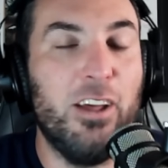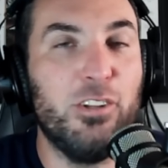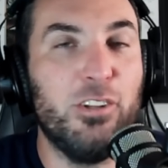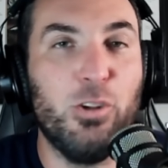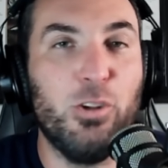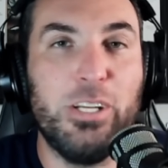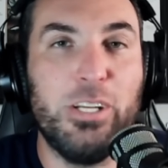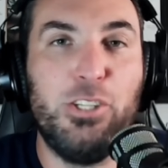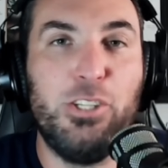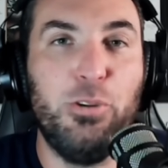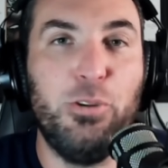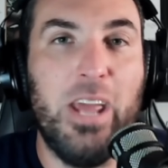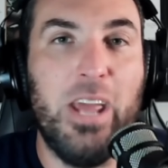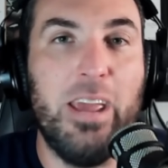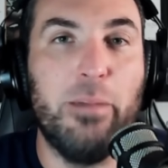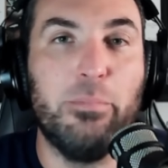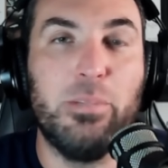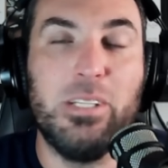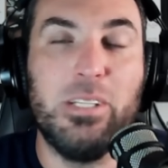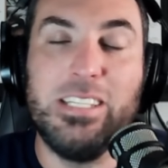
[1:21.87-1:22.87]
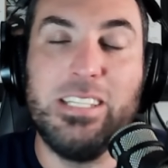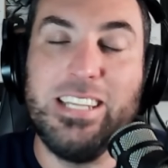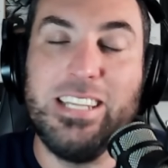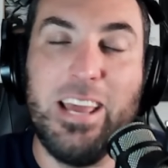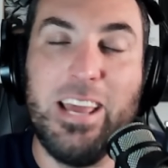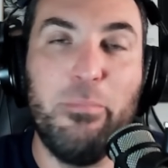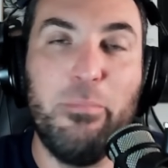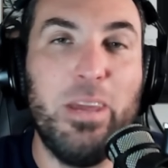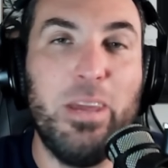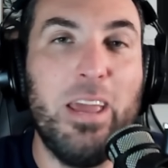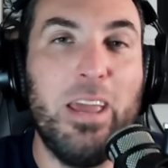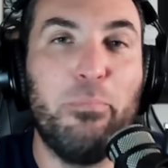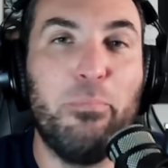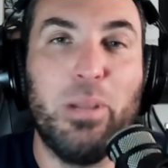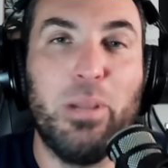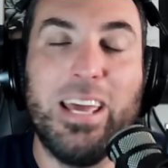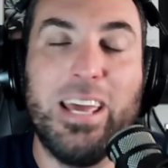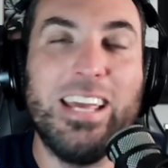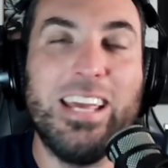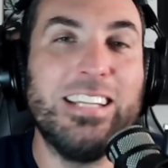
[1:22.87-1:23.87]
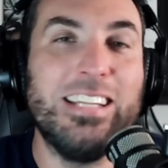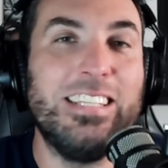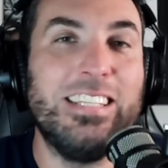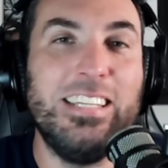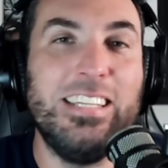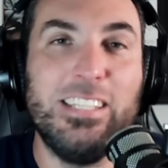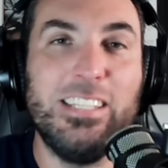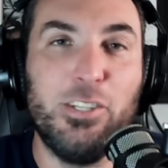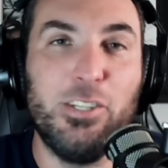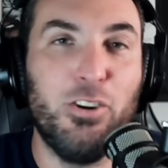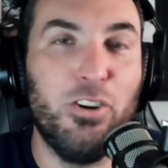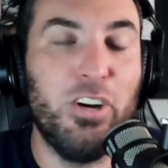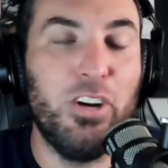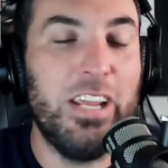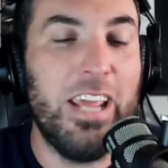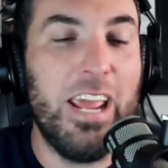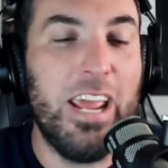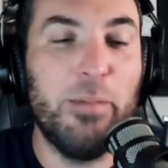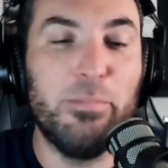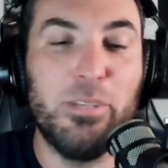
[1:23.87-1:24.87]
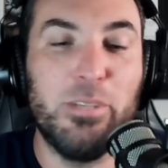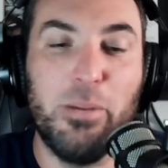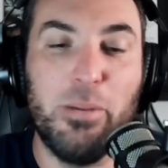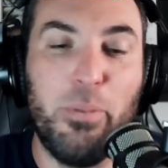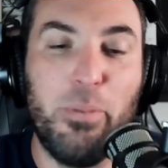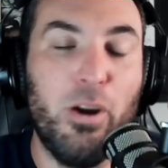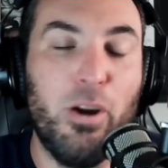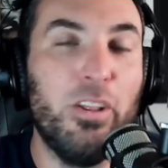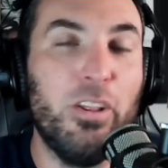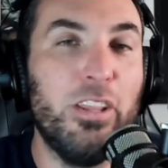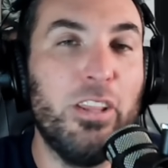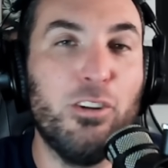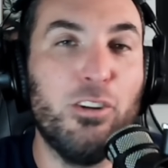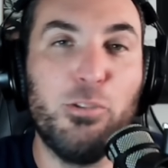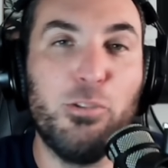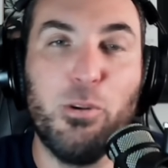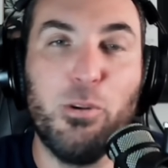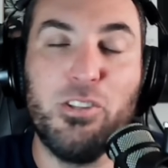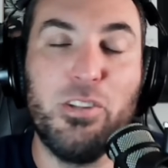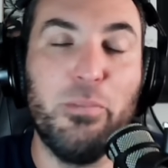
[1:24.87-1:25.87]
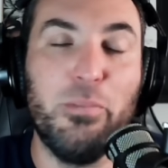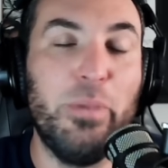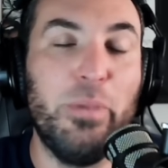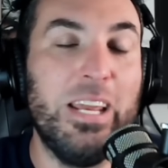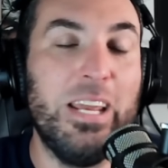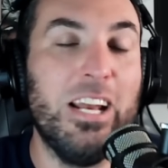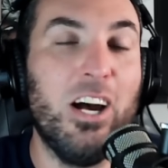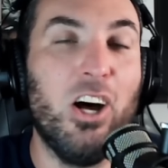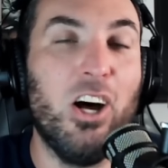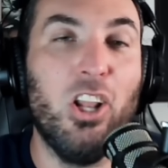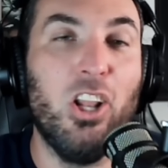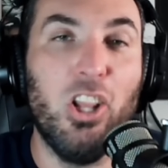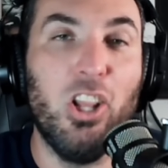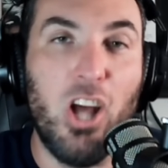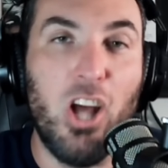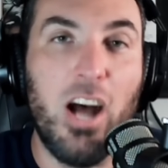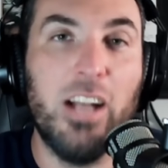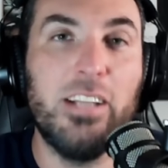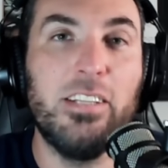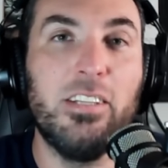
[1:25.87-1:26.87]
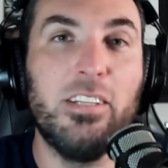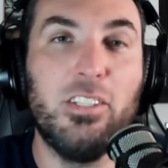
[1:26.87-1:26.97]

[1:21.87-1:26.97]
There's only two games. It's the NBA play-in season tourney games, and apparently they're supposed to mean a lot.